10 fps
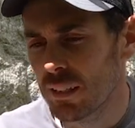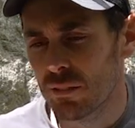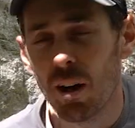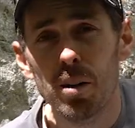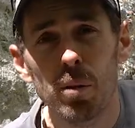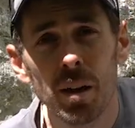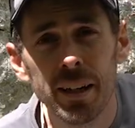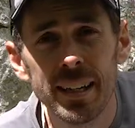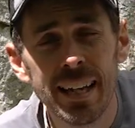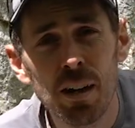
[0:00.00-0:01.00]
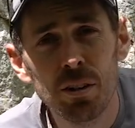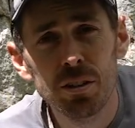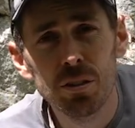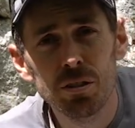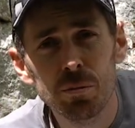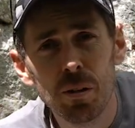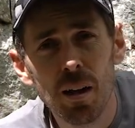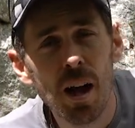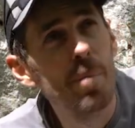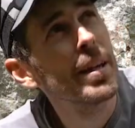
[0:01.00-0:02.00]
Right, well I'm going to get on and do some
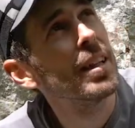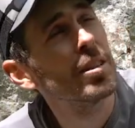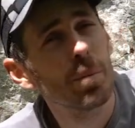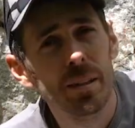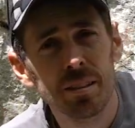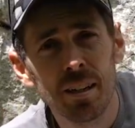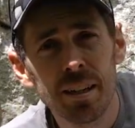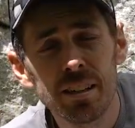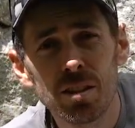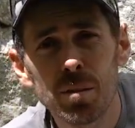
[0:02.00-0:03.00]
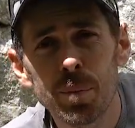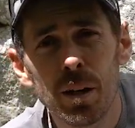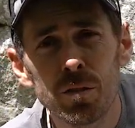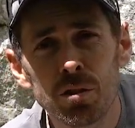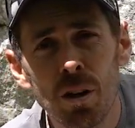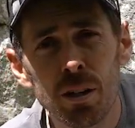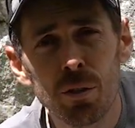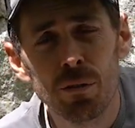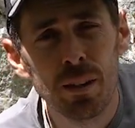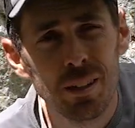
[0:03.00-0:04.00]
climbing. It's a bit sunny, so it might have dried
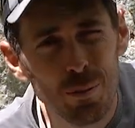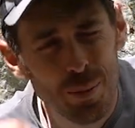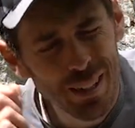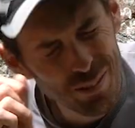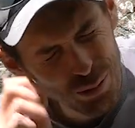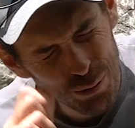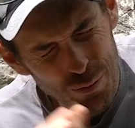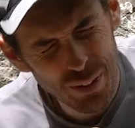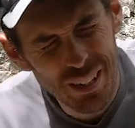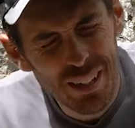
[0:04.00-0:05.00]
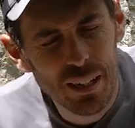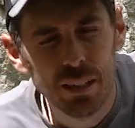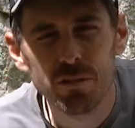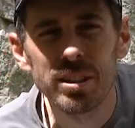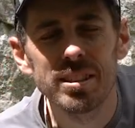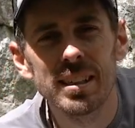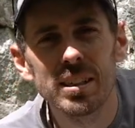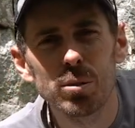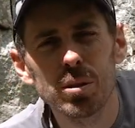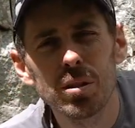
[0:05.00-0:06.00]
off the little bit of sort of
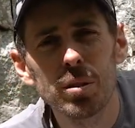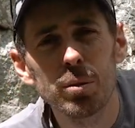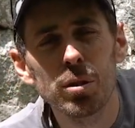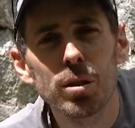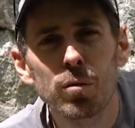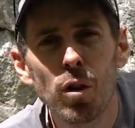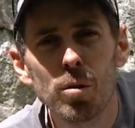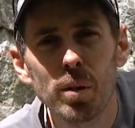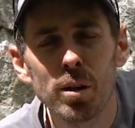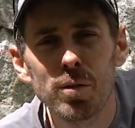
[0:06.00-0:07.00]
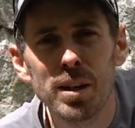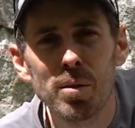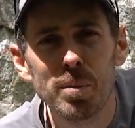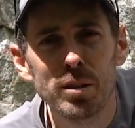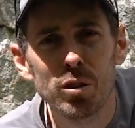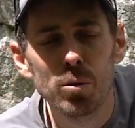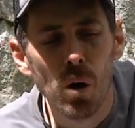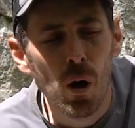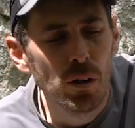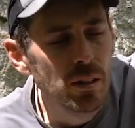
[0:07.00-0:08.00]
greasiness that was on the rock, but hopefully it won't be too
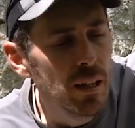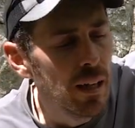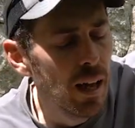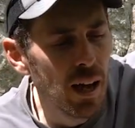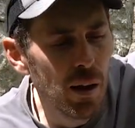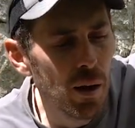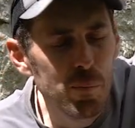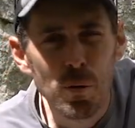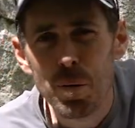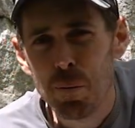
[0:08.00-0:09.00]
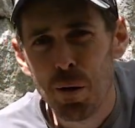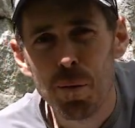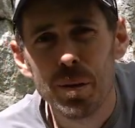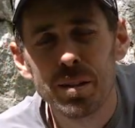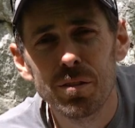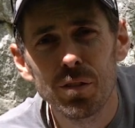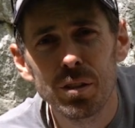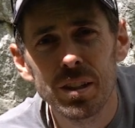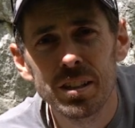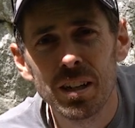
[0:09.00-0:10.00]
hot. I'll probably put a bit of
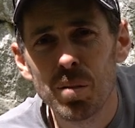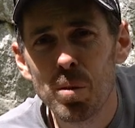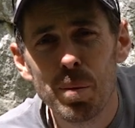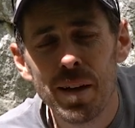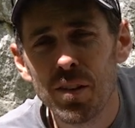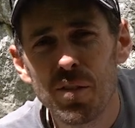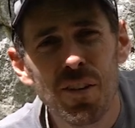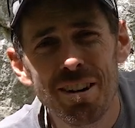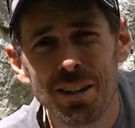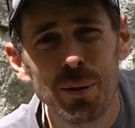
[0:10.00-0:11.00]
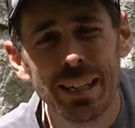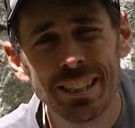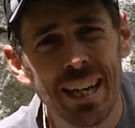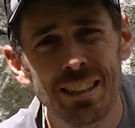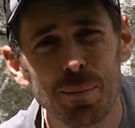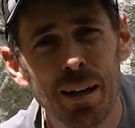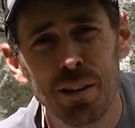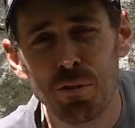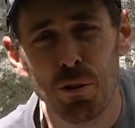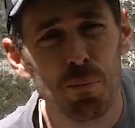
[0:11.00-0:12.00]
footage, and I'll probably have a very quick chat about
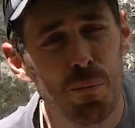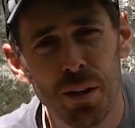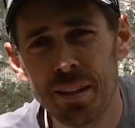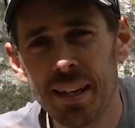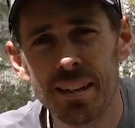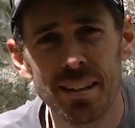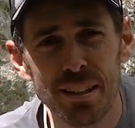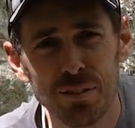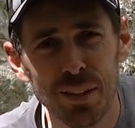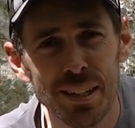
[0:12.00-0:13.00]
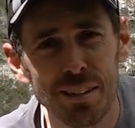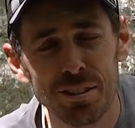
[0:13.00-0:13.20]
the route at the end of this video.